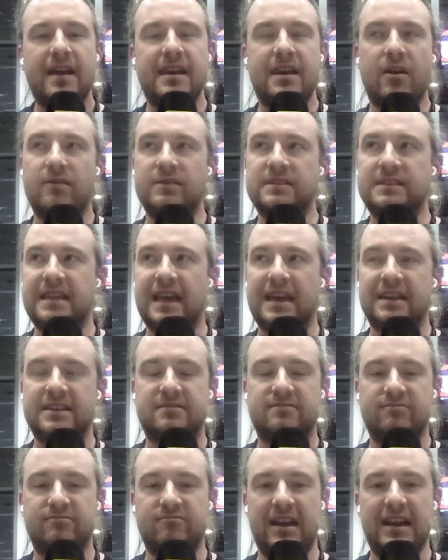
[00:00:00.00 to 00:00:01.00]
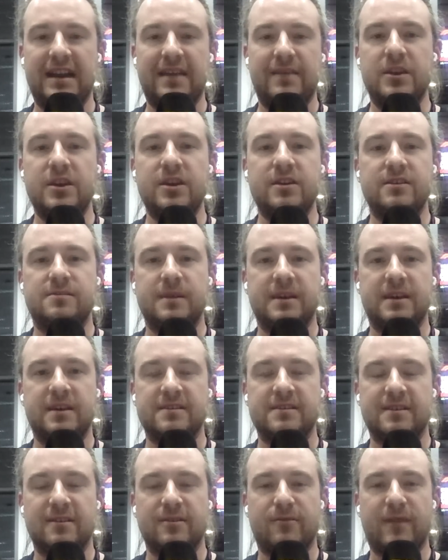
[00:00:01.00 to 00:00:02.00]
Now, obviously, that's really in the news
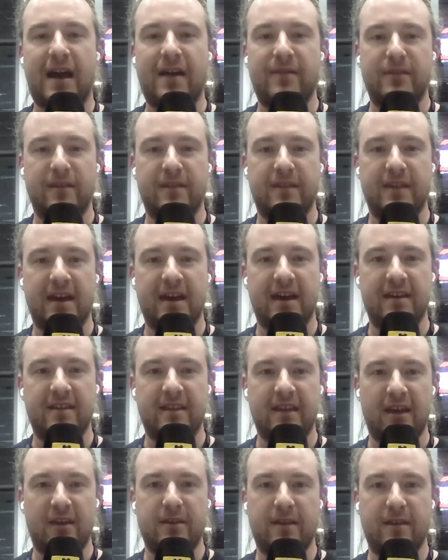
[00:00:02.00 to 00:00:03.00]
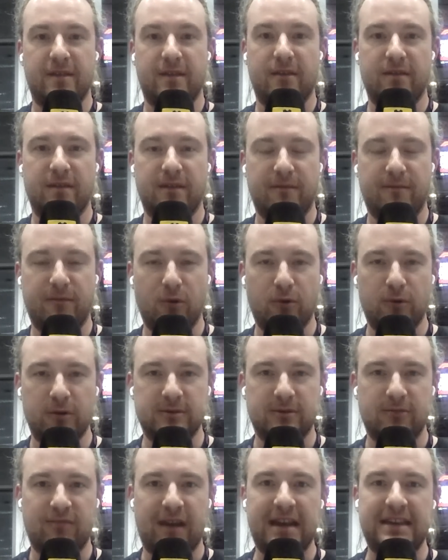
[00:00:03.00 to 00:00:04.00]
because of the fact that the
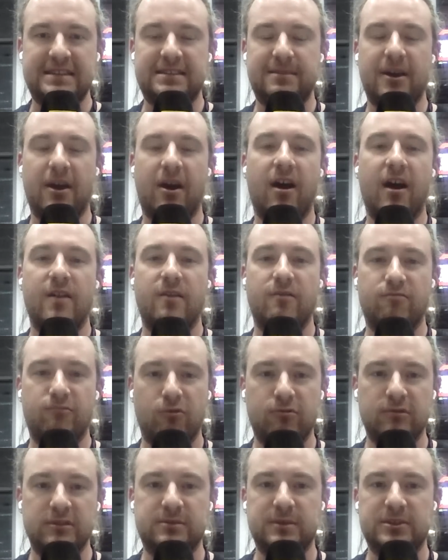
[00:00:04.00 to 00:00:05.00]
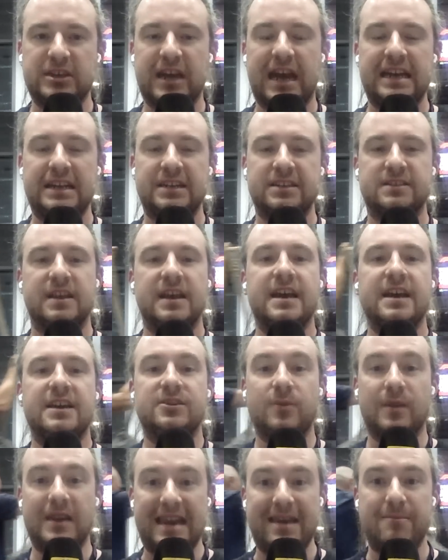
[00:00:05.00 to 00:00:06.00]
floors were raised to be higher, the rules were changed
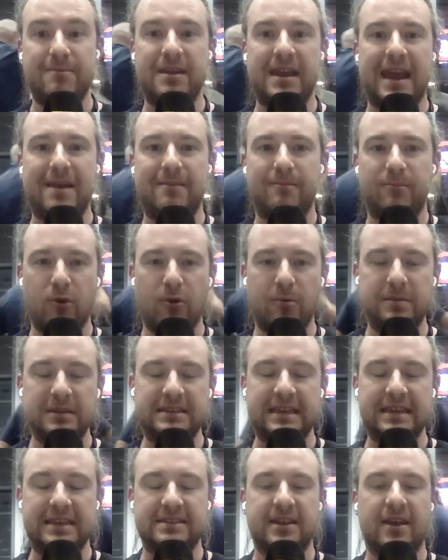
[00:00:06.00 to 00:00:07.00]
to eliminate porpoising.